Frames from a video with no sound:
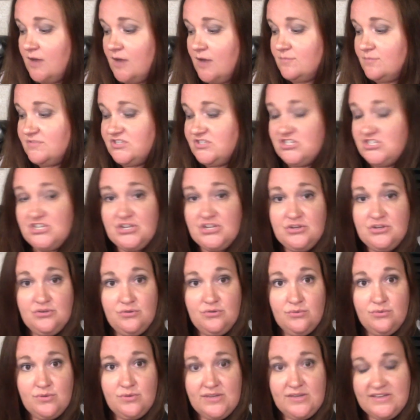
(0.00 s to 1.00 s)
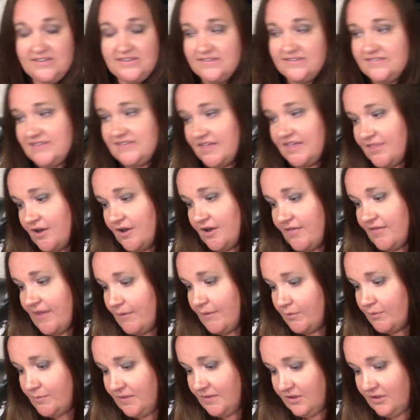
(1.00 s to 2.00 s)
2 because I thought that
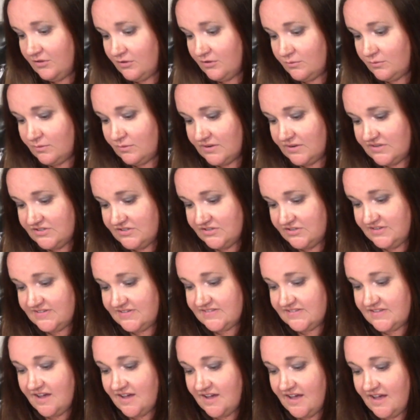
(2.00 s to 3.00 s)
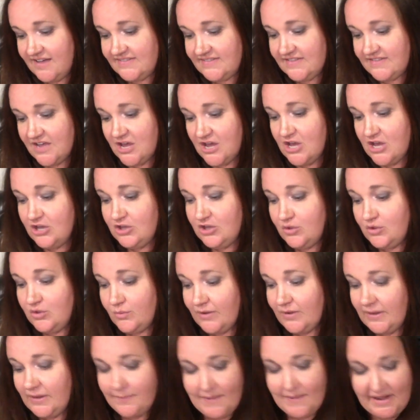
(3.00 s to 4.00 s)
would be a good one to discuss. You
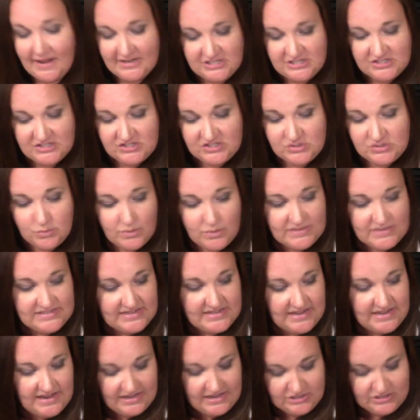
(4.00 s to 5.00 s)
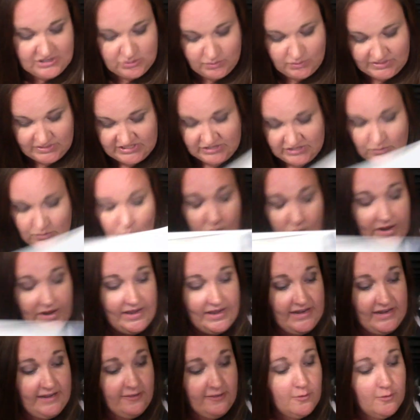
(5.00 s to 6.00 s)
read pages 20 and 21
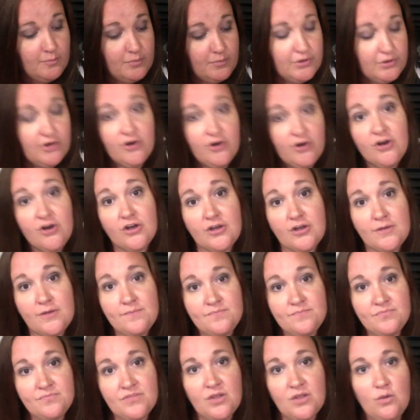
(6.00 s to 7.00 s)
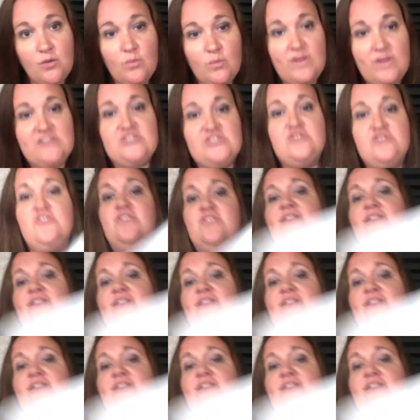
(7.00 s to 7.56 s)
in the book, which look